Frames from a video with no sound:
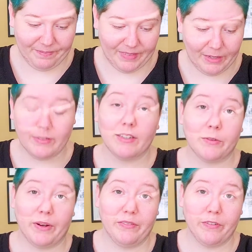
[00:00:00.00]
That was on the
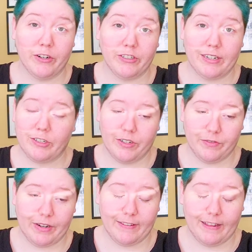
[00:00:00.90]
21st. I should have
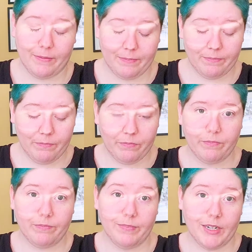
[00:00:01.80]
read that.
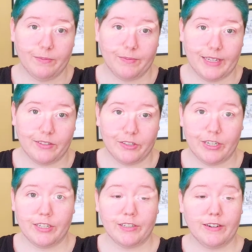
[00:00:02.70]
You know, things are
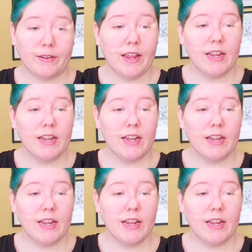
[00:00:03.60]
changing around.